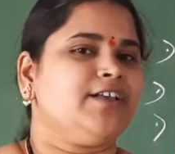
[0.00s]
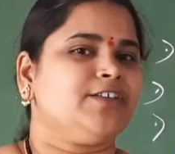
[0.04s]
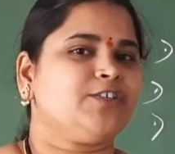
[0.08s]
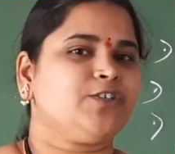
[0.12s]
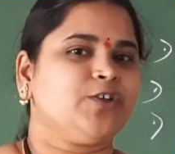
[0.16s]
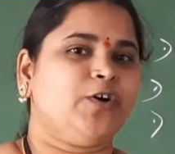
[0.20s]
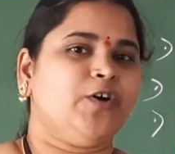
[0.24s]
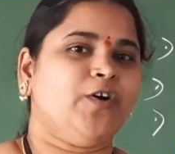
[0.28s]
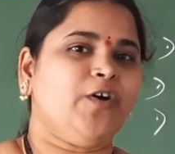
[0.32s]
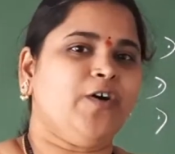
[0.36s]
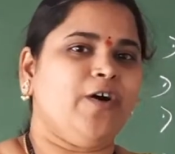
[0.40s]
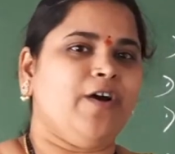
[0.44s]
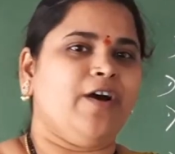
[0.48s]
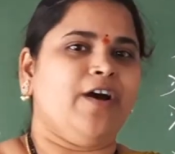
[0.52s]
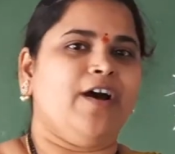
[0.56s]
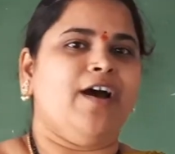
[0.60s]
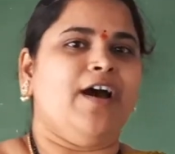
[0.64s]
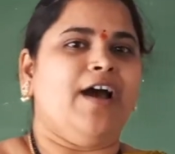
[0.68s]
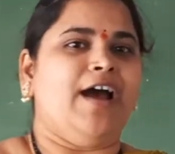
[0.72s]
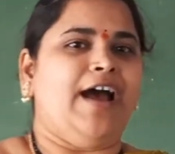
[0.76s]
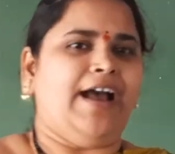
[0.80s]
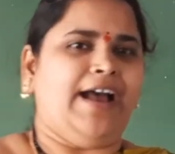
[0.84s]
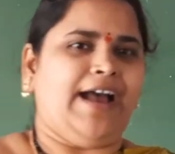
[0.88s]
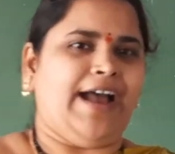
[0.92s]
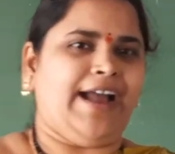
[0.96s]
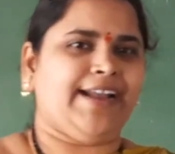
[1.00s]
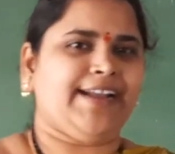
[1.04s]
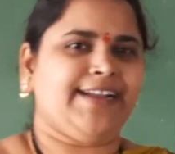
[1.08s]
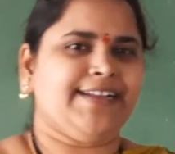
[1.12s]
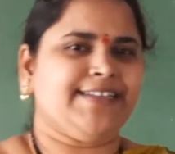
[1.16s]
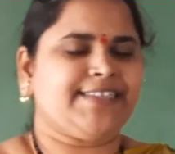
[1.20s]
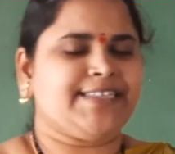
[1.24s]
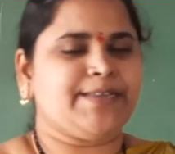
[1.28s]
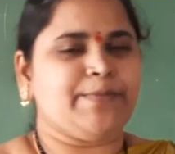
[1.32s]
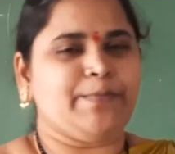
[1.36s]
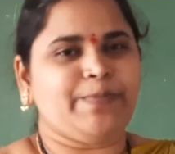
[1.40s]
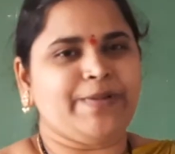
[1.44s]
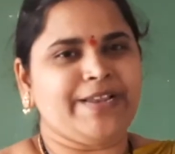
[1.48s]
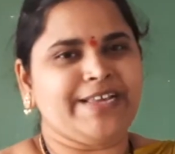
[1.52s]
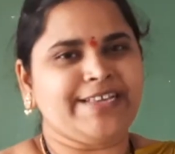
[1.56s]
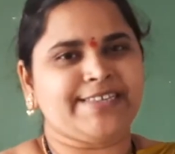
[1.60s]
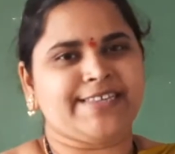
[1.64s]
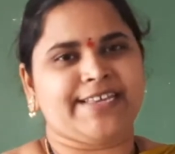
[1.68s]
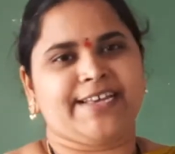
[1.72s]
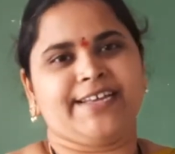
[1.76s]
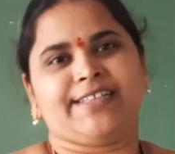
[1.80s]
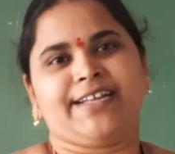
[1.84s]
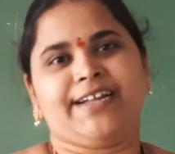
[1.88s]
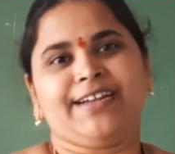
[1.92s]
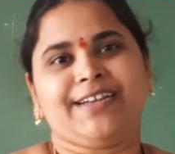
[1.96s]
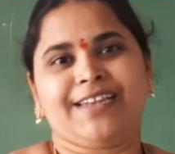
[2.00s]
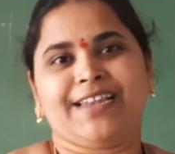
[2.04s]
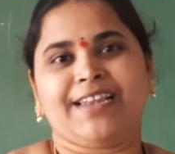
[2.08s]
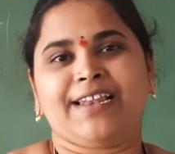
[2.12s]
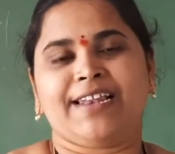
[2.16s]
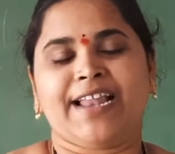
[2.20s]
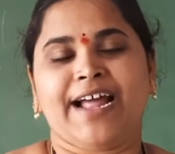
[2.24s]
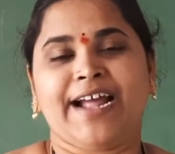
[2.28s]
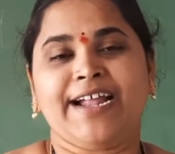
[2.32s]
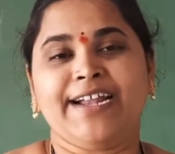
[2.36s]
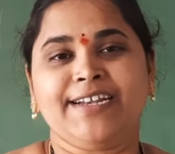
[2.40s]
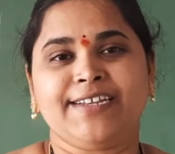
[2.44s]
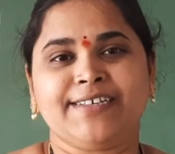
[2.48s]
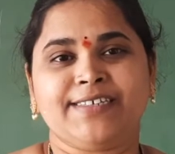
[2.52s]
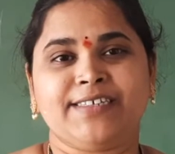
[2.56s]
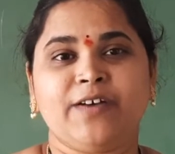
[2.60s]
So I can simply say that light is